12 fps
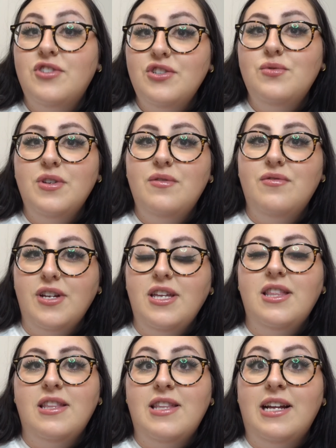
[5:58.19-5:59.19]
just really
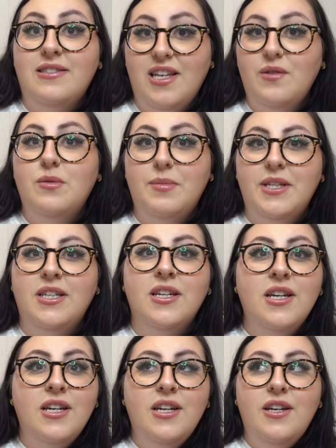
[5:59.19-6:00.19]
freaky that that date would be
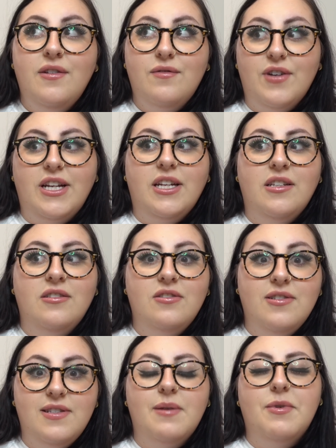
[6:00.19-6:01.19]
freaking
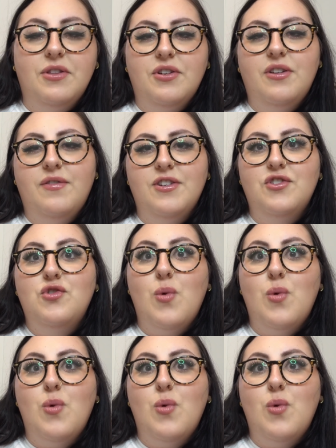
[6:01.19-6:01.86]
December 31st,